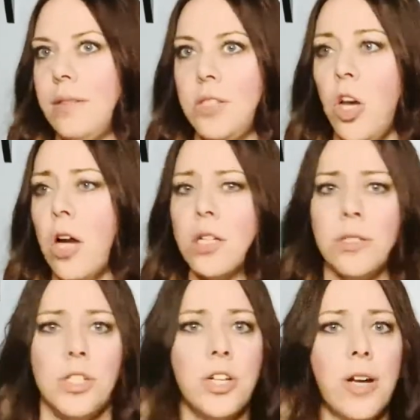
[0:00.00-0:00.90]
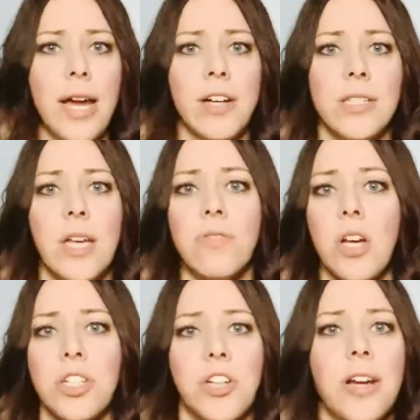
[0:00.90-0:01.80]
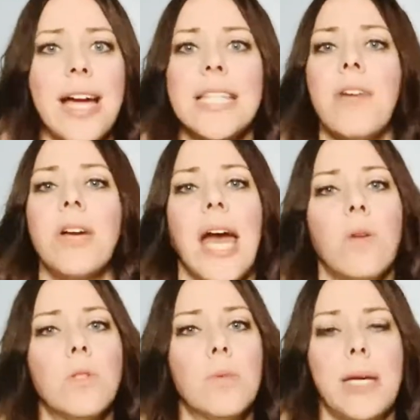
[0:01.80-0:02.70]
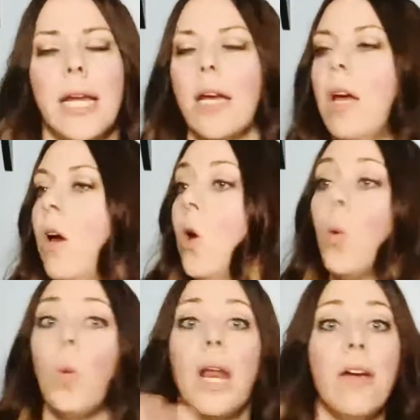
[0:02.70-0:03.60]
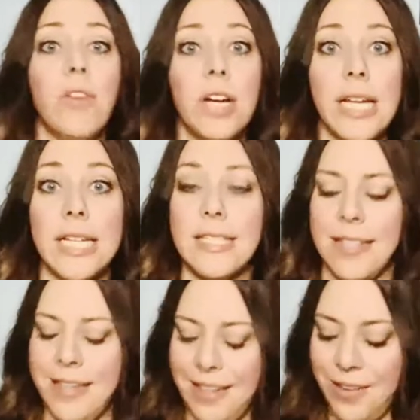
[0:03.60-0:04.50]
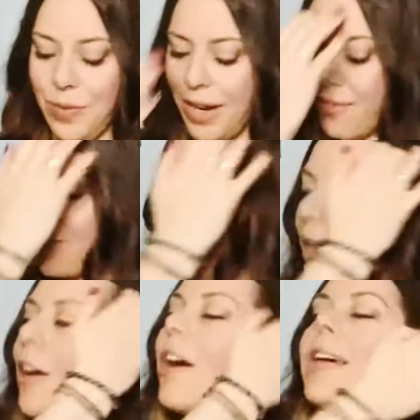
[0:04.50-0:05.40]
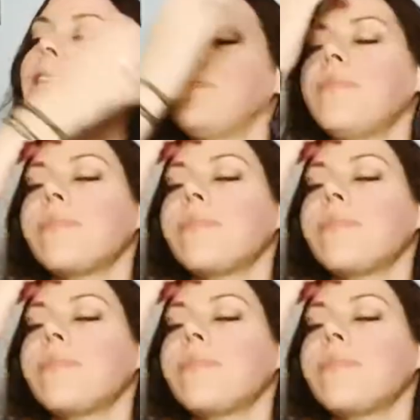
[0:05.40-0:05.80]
Talk to your higher self. Talk to your guides. Have a council meeting. Whatever it is. Whatever you want to call it.